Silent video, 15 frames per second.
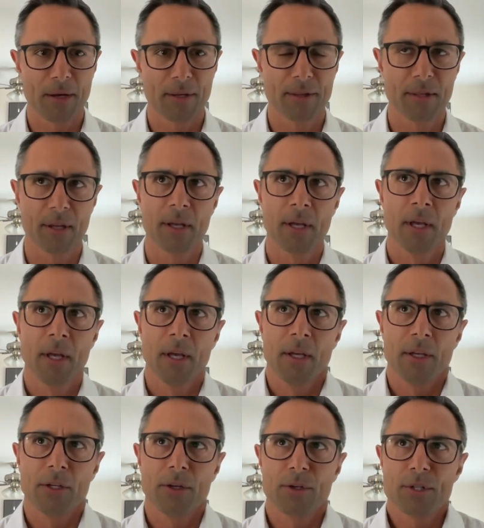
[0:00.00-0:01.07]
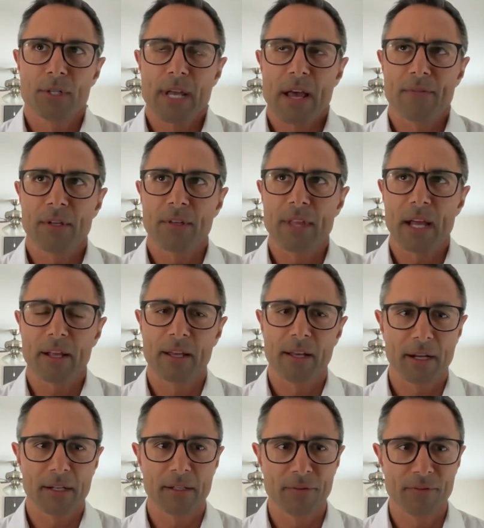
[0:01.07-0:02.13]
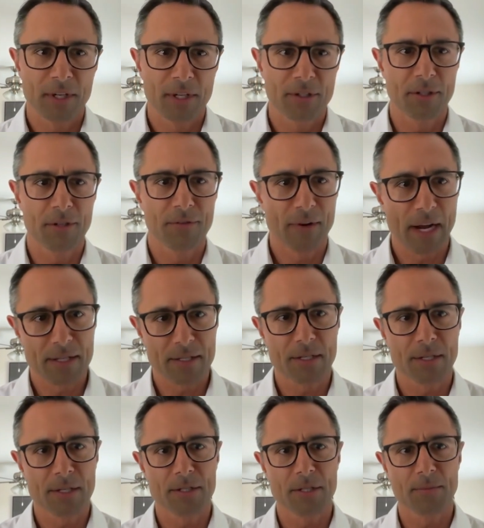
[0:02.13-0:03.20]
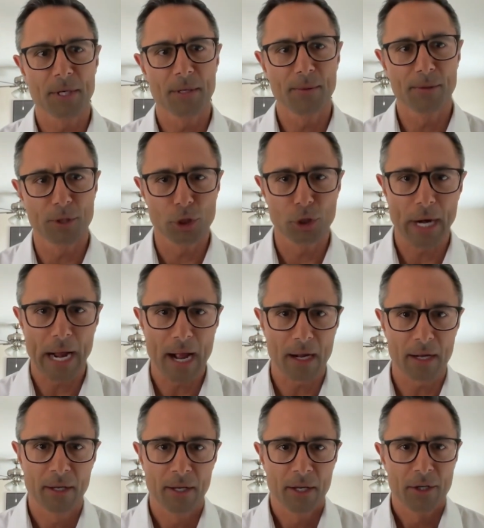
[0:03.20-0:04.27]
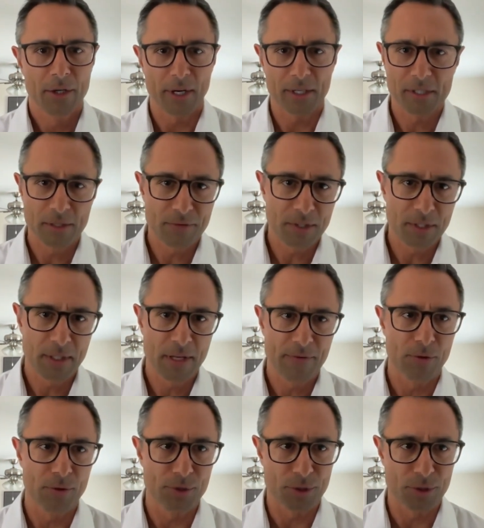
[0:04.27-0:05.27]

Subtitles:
I think, just having that connectivity to devices to be able to track your activity levels,